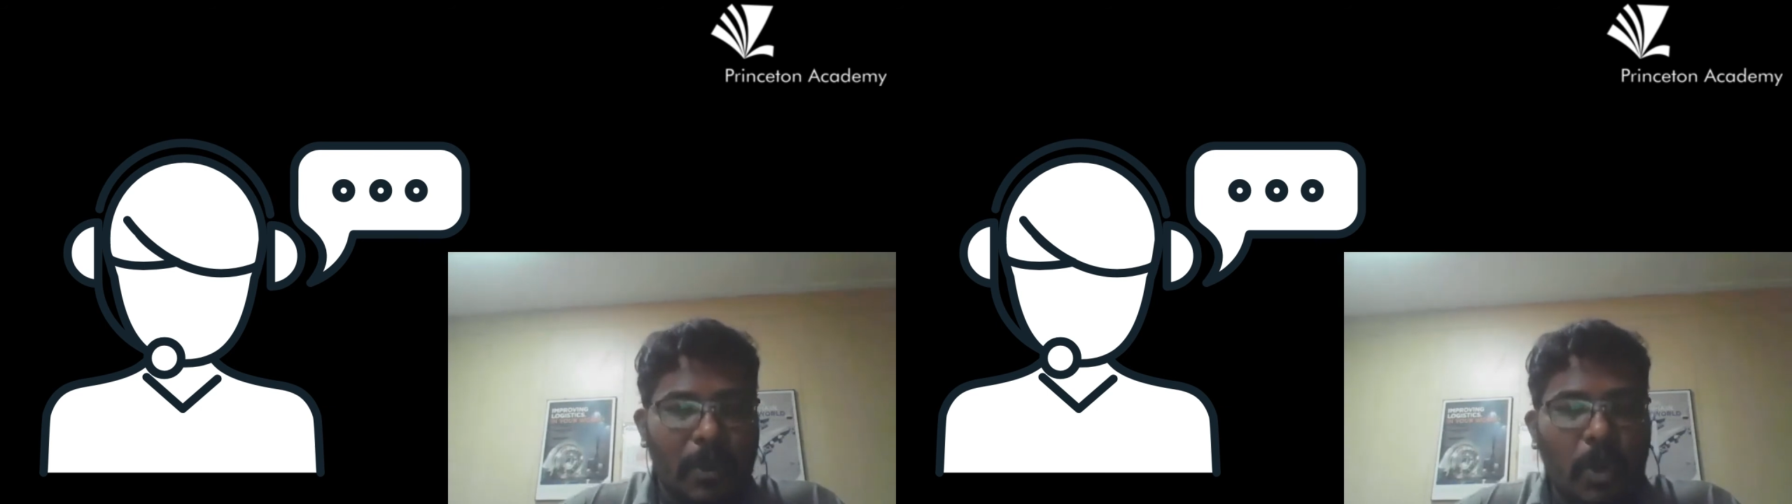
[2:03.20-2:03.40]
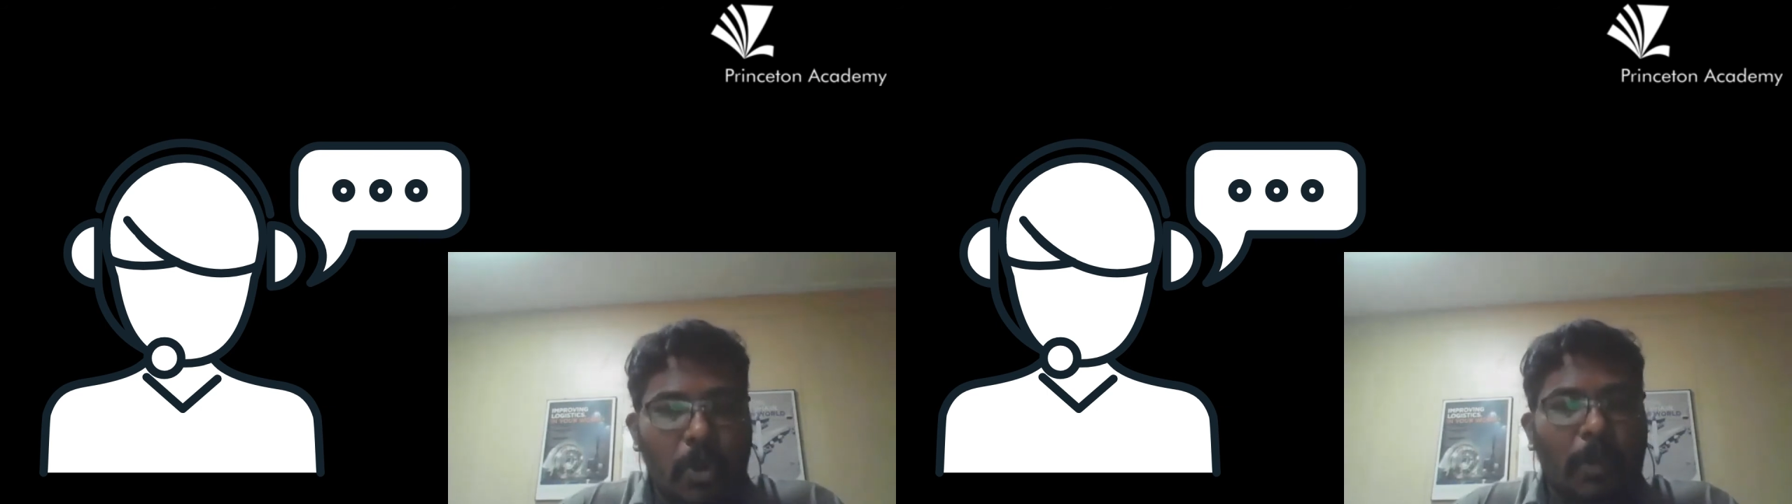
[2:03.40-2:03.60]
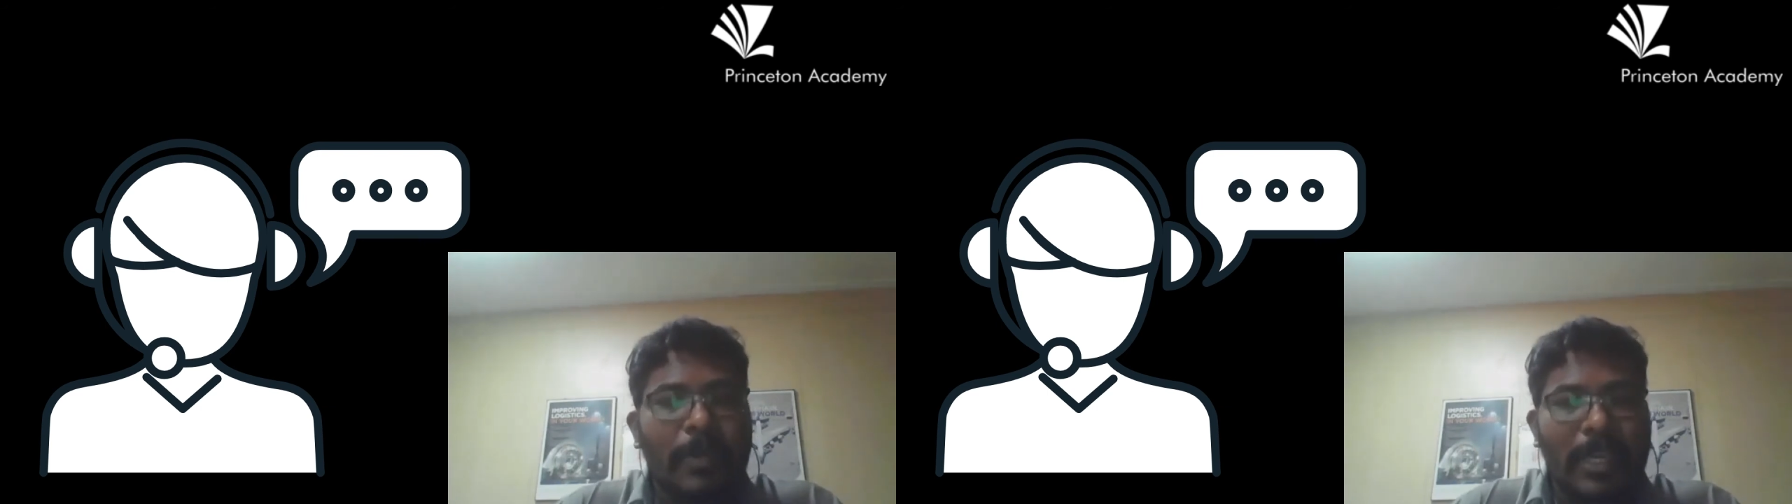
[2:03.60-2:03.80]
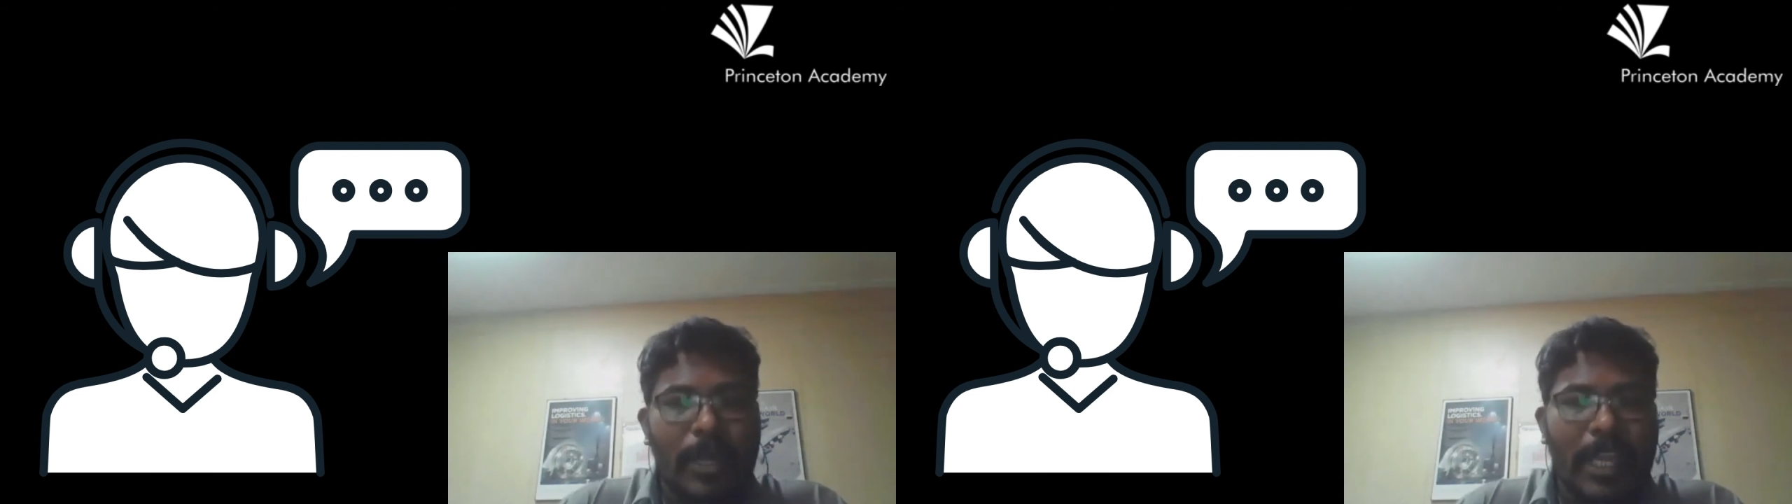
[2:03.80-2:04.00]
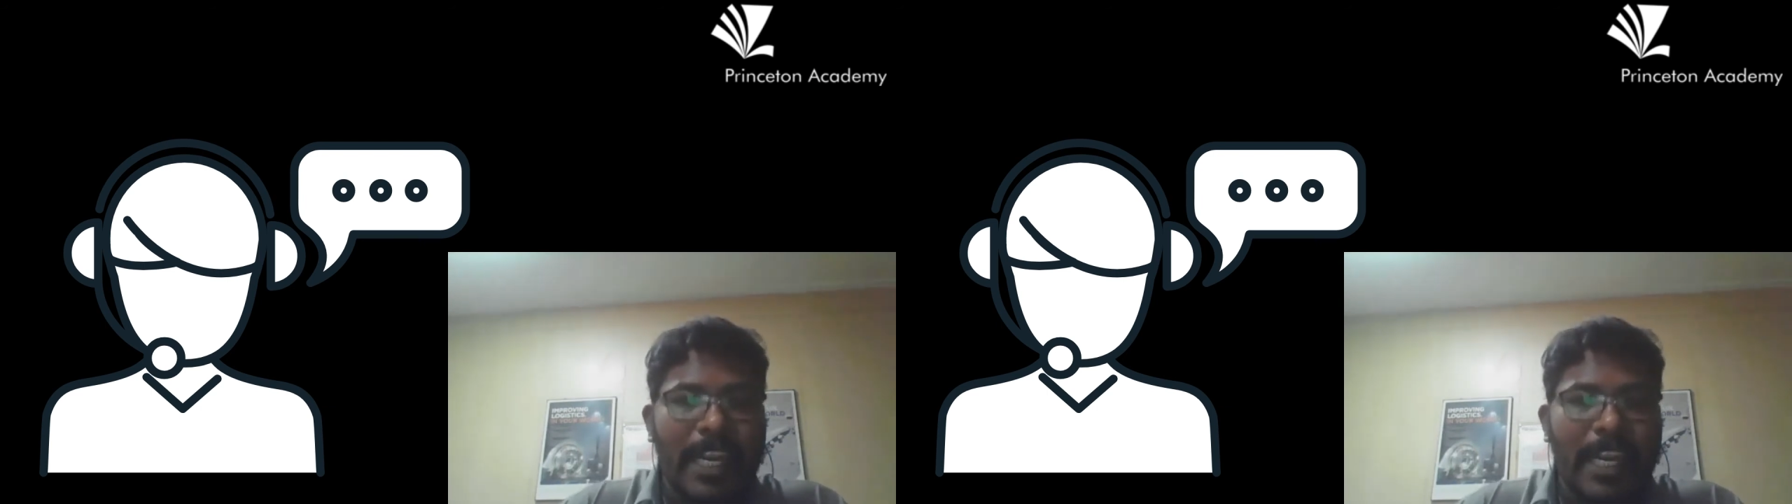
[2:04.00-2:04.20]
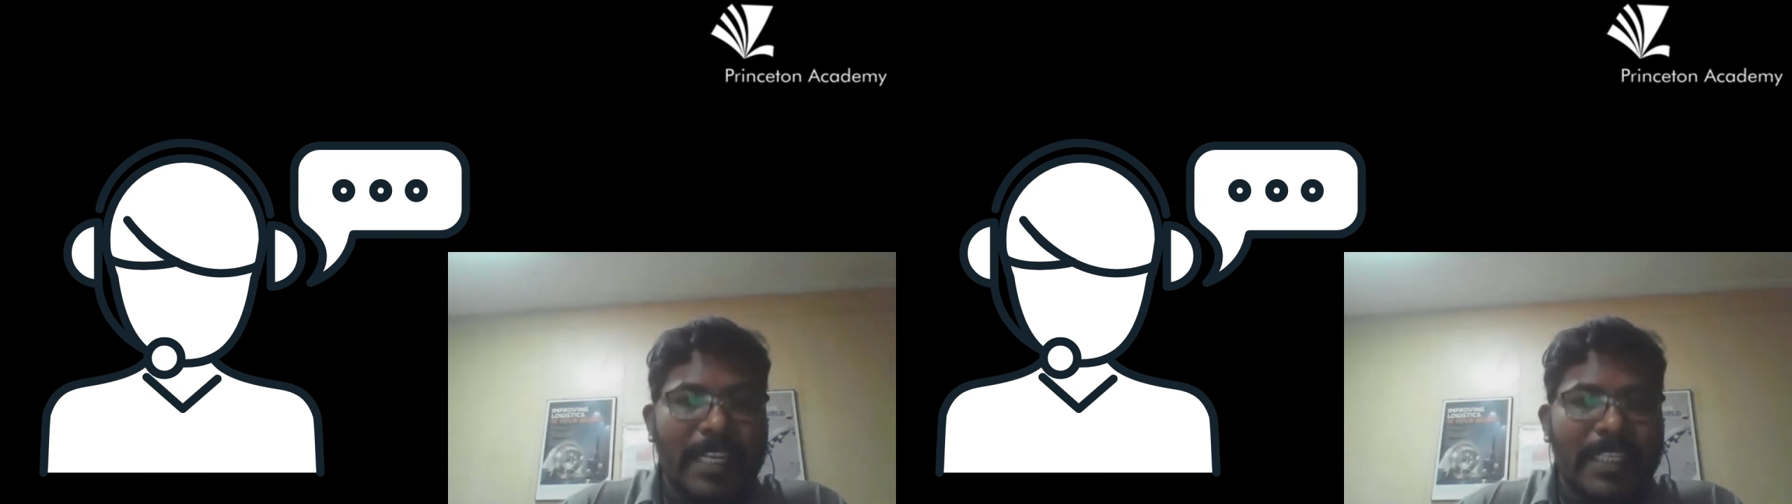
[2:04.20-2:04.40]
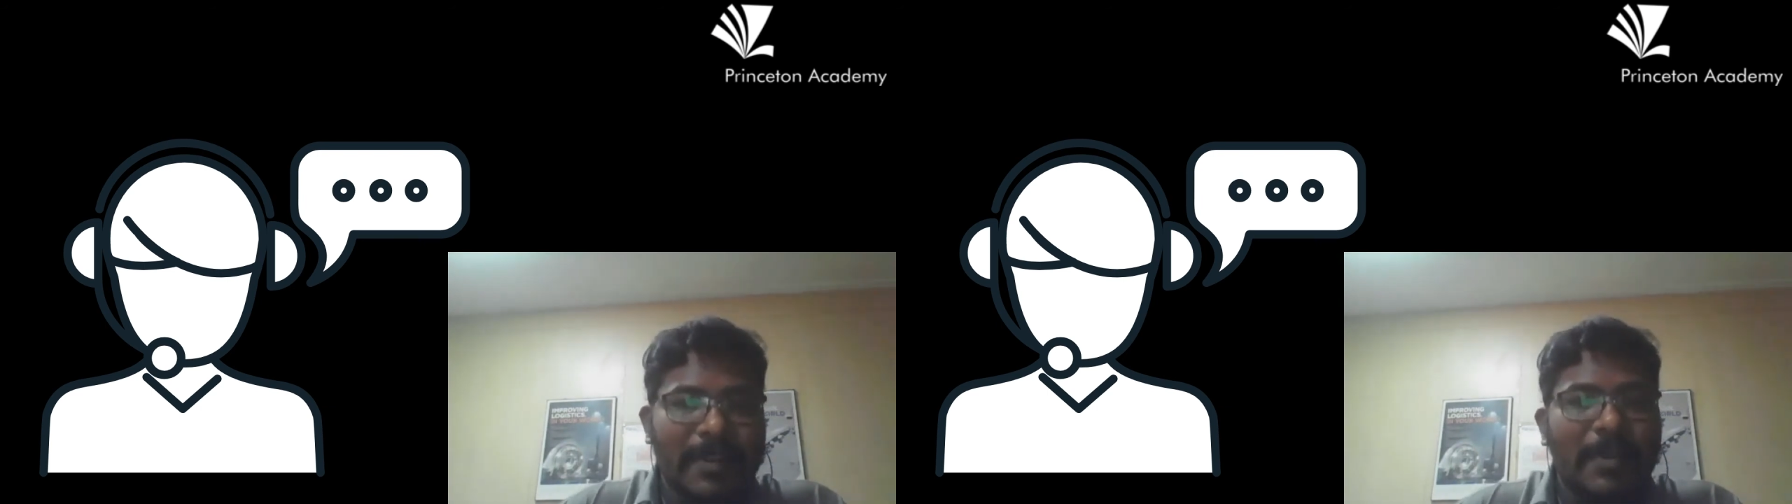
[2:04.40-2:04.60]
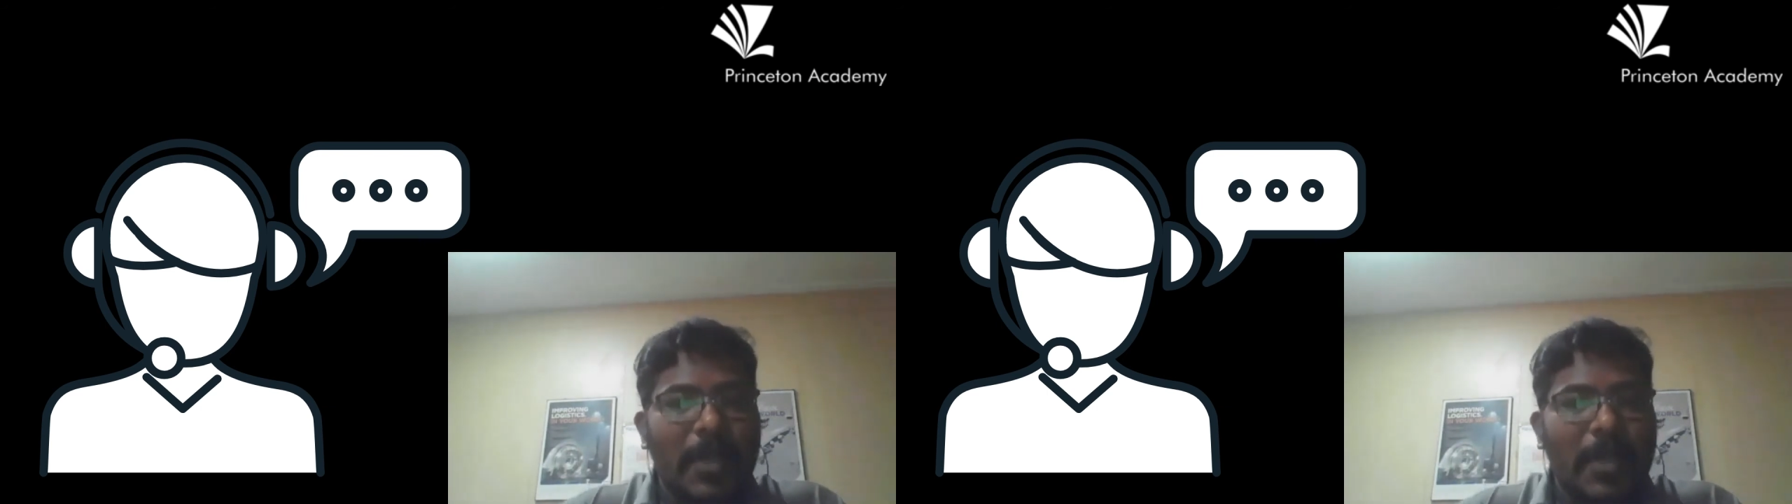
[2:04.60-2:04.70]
you drop your energy.